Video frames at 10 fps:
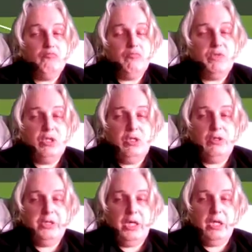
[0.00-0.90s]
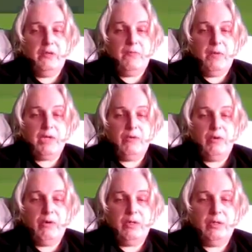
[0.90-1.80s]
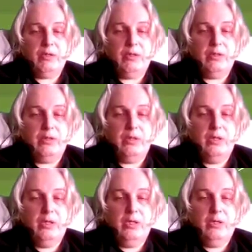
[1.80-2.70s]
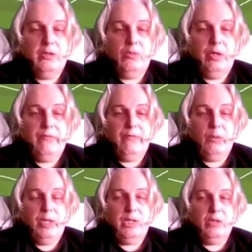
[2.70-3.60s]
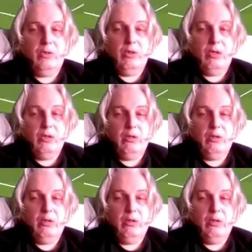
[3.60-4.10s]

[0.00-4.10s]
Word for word: Still satisfactory. We have an away goal.